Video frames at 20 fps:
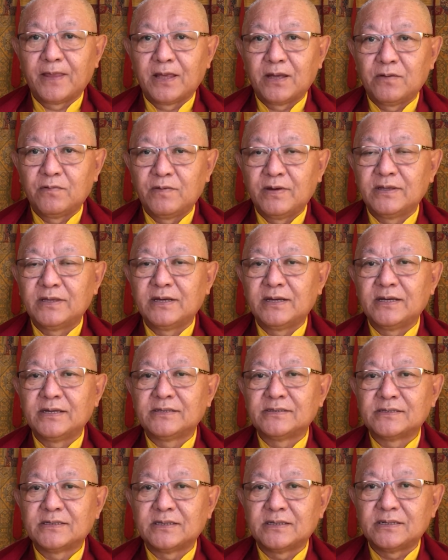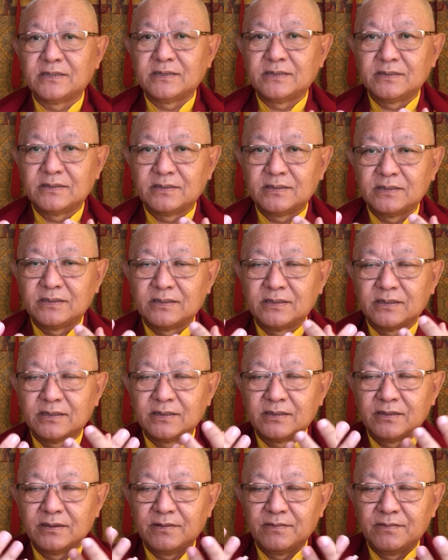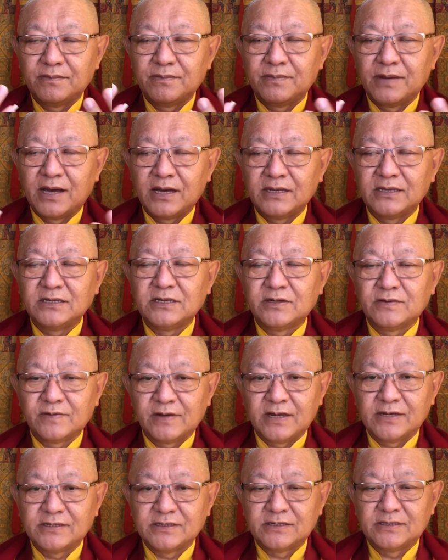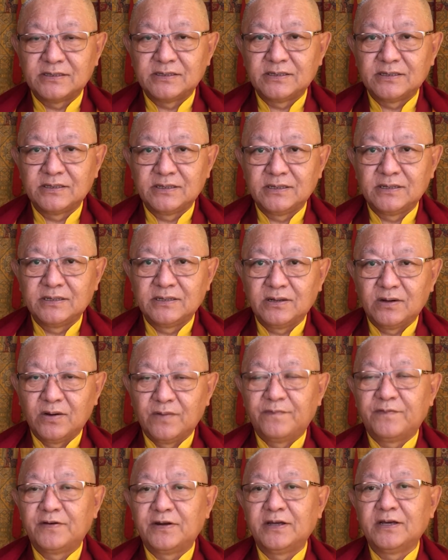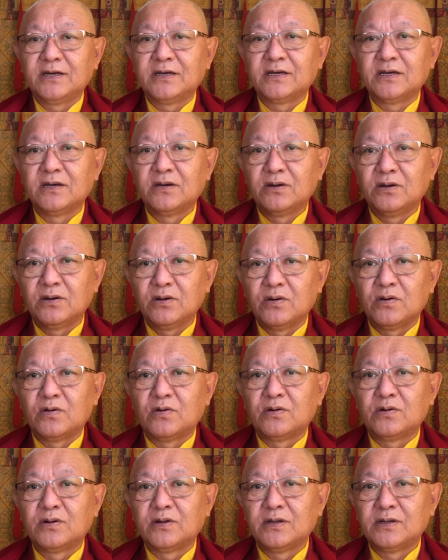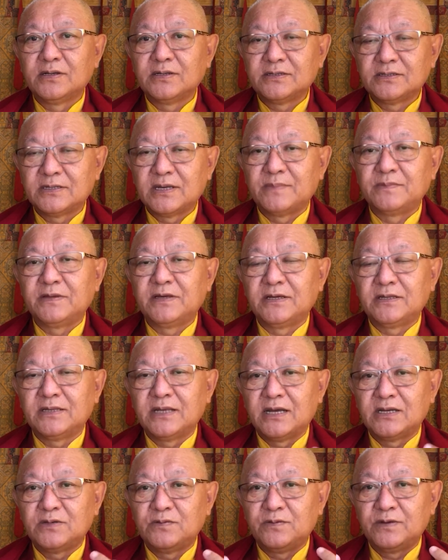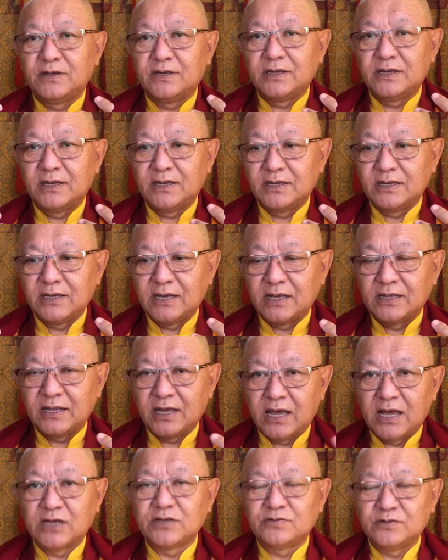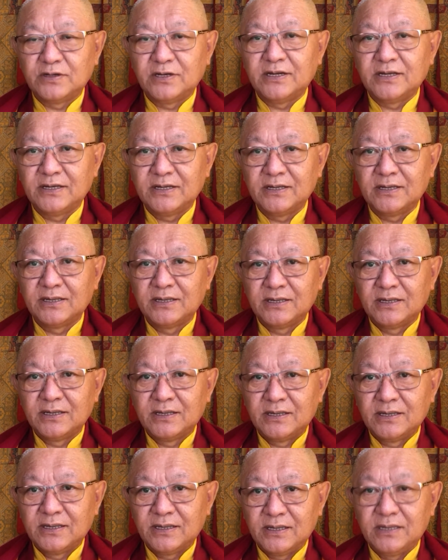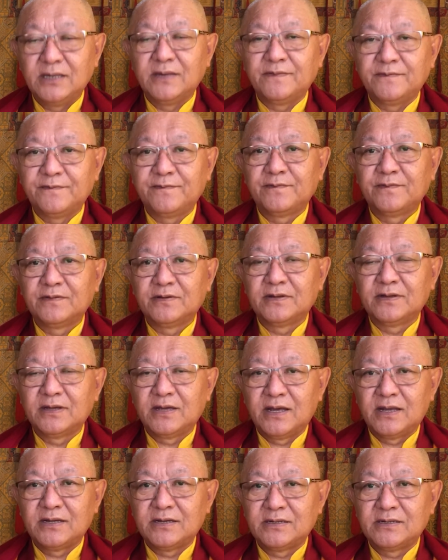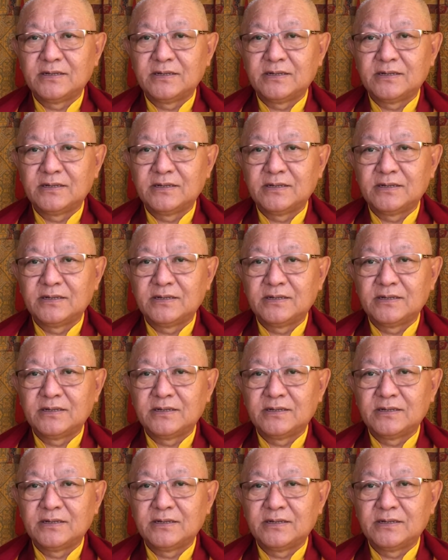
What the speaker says: Whether it's a mind-created offering or something that we can actually give, and